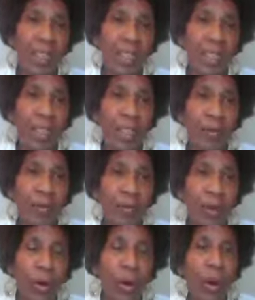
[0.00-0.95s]
leave
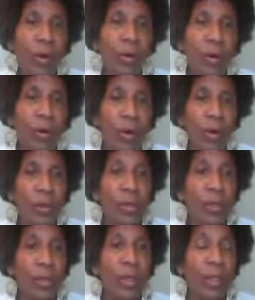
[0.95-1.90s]
for those
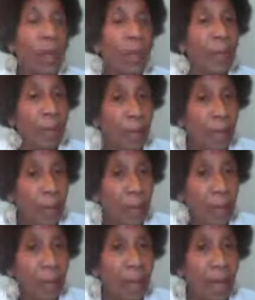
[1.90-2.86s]
that are coming
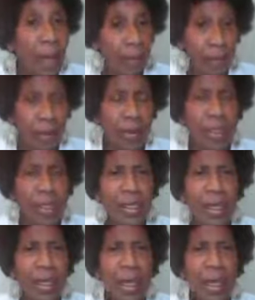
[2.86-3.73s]
after us?